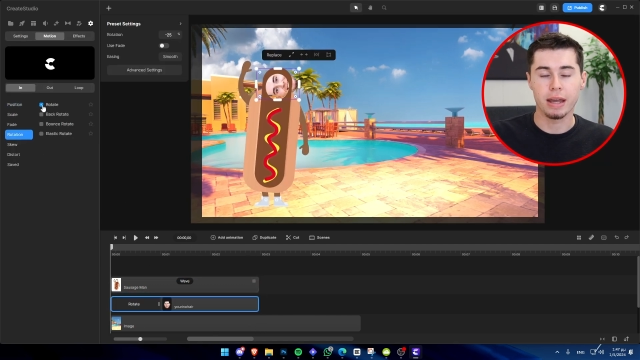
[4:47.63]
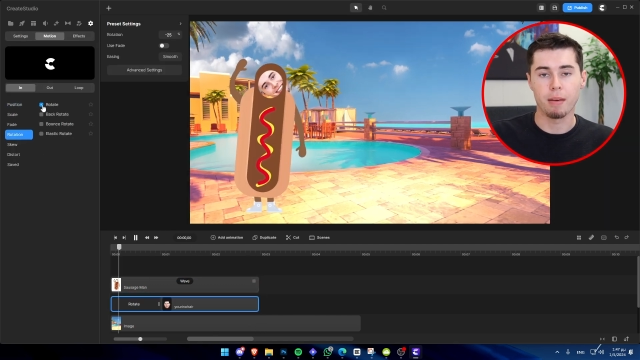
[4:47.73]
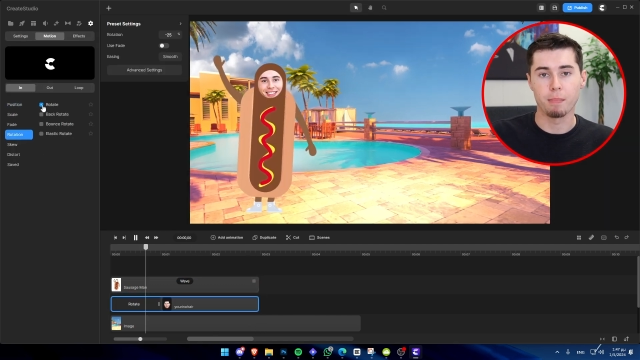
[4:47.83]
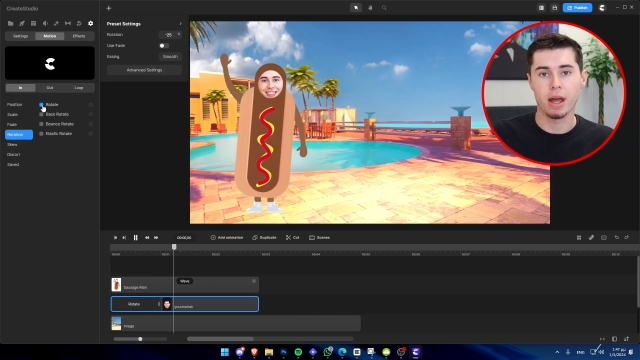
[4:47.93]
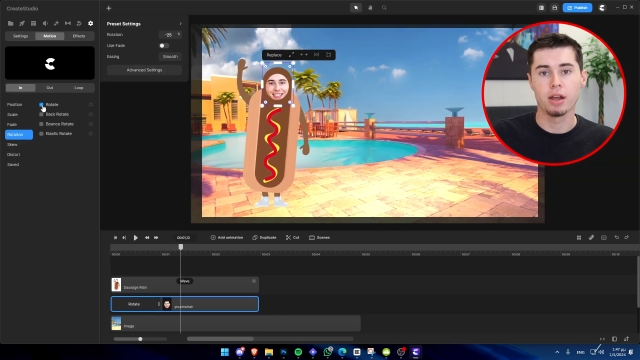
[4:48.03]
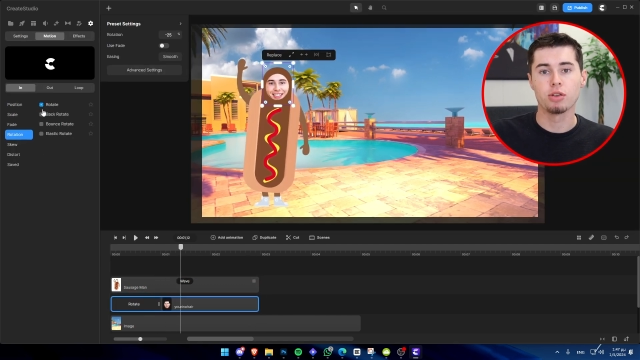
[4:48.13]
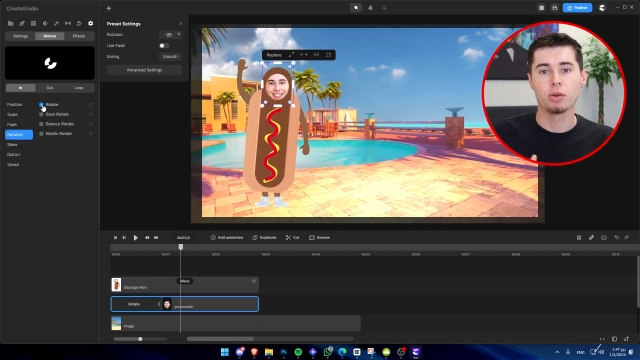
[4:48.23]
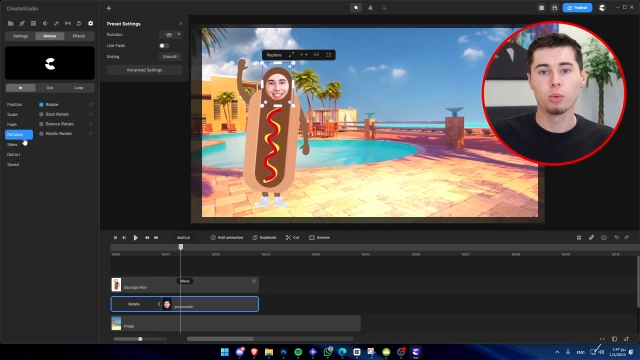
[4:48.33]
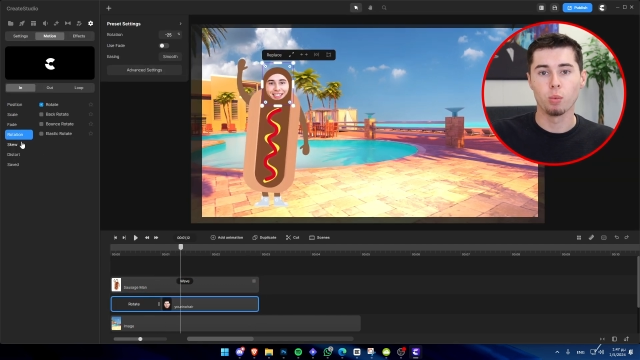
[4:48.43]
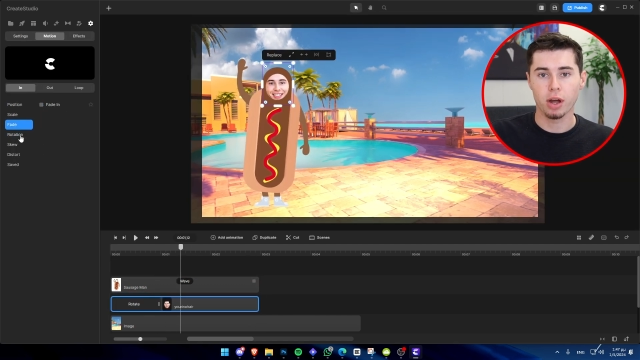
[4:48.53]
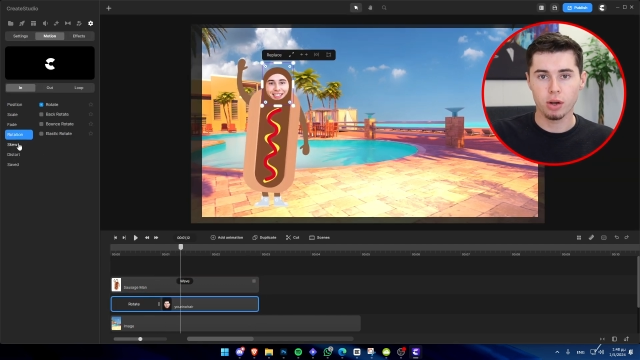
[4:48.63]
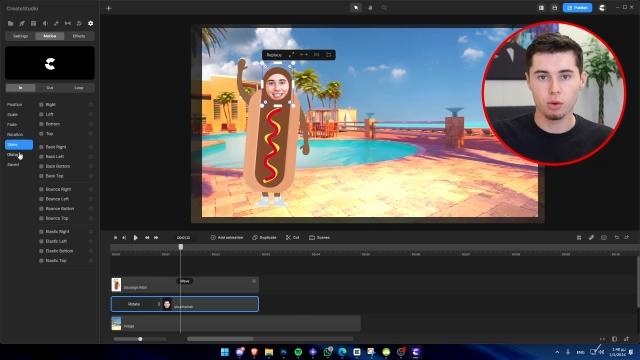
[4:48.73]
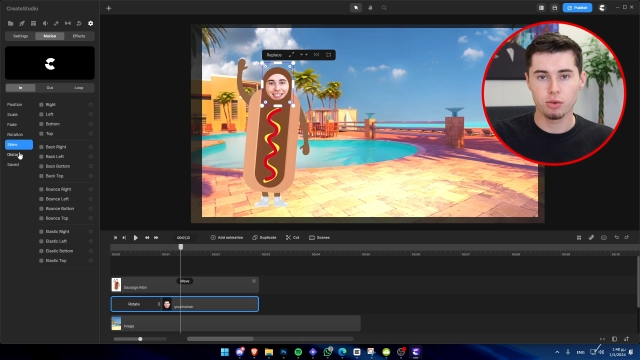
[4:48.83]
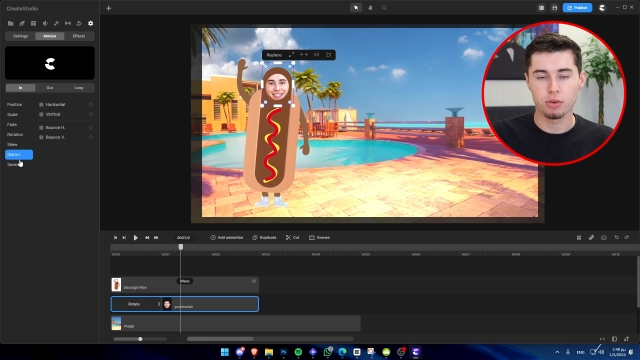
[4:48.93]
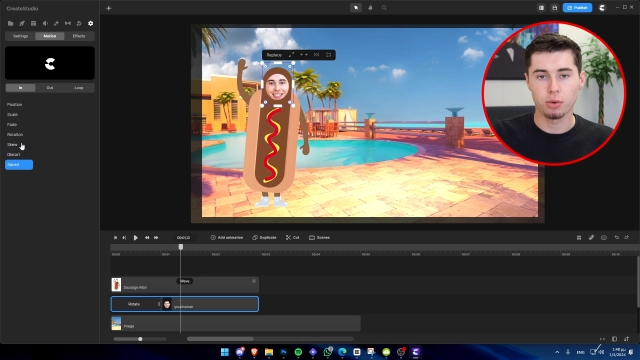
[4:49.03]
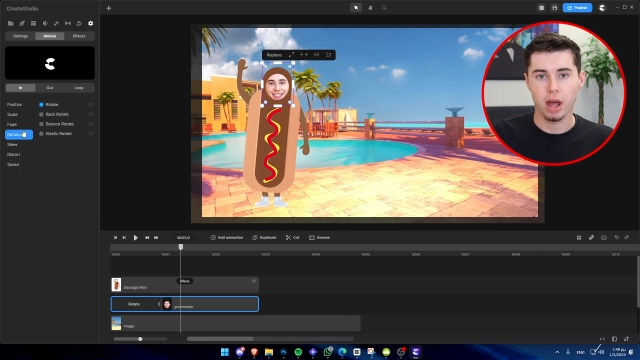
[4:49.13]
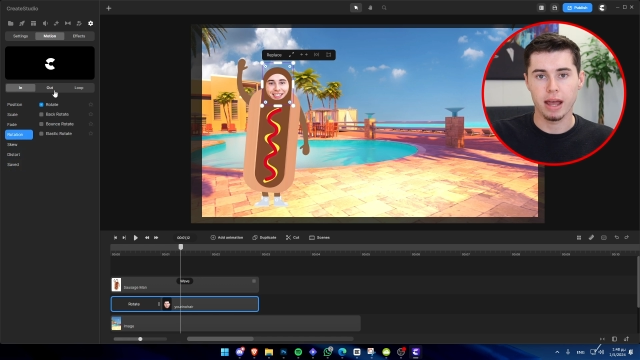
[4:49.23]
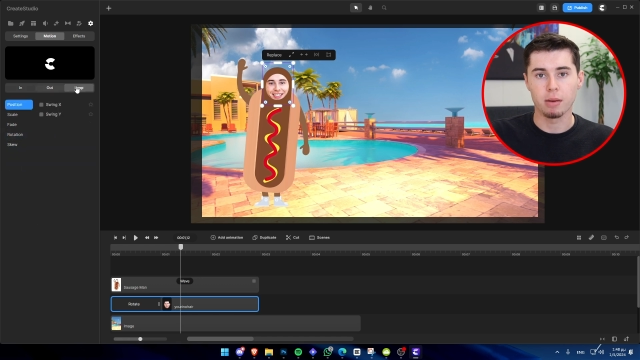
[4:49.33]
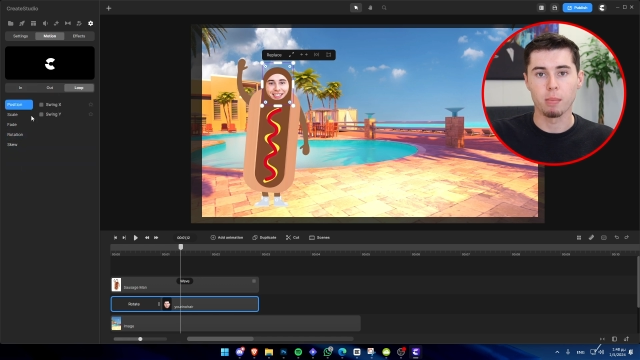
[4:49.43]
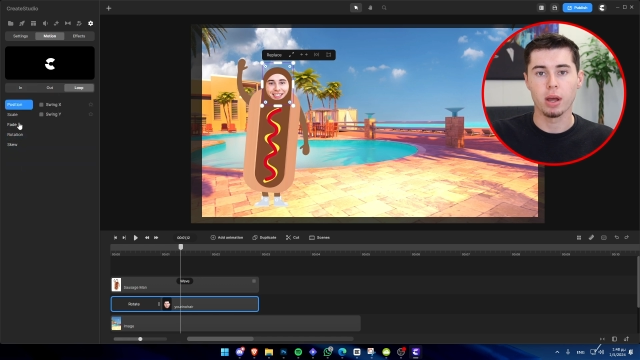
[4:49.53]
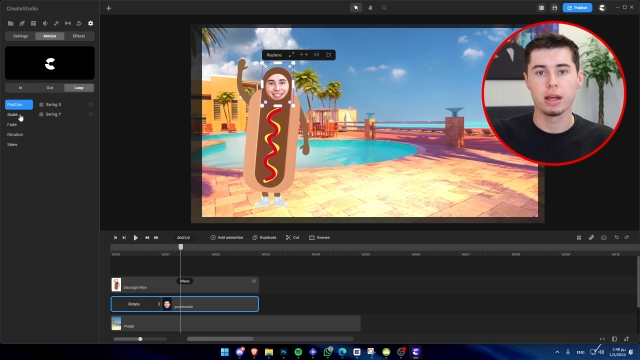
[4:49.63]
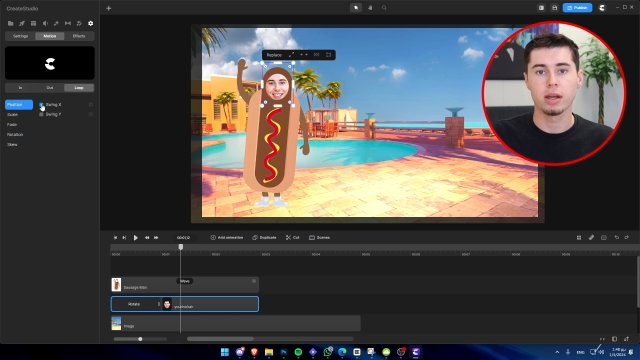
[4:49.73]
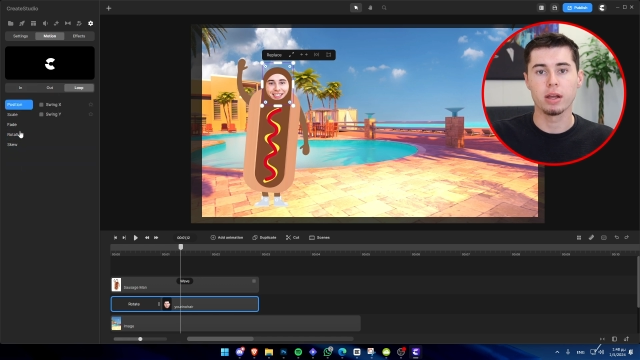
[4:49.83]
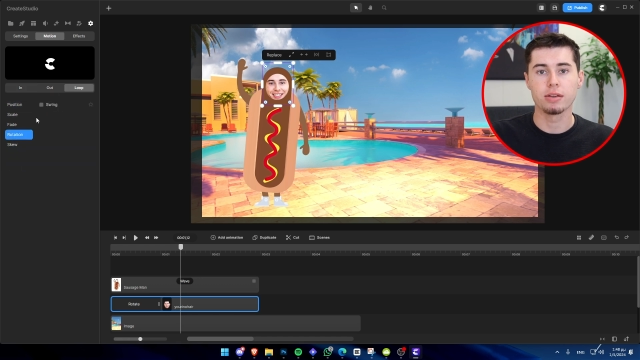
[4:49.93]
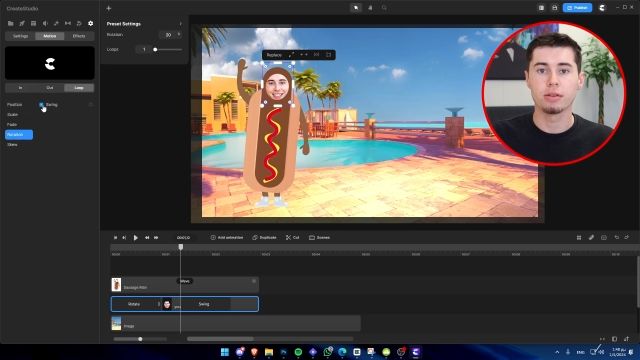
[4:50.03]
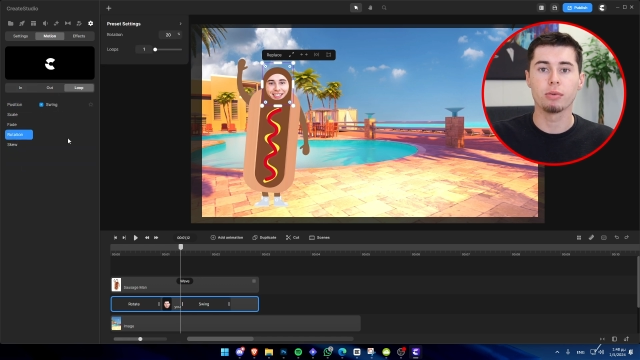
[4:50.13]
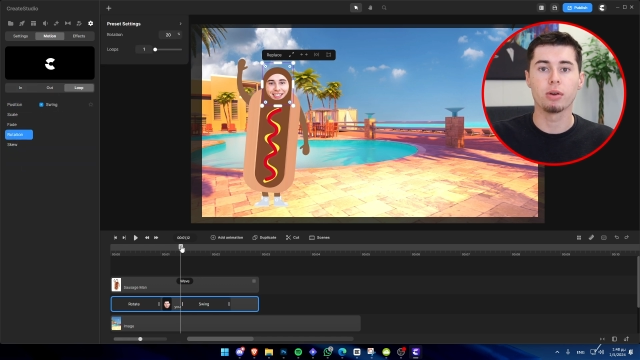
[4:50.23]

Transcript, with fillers: and make sure it wiggles like the body does.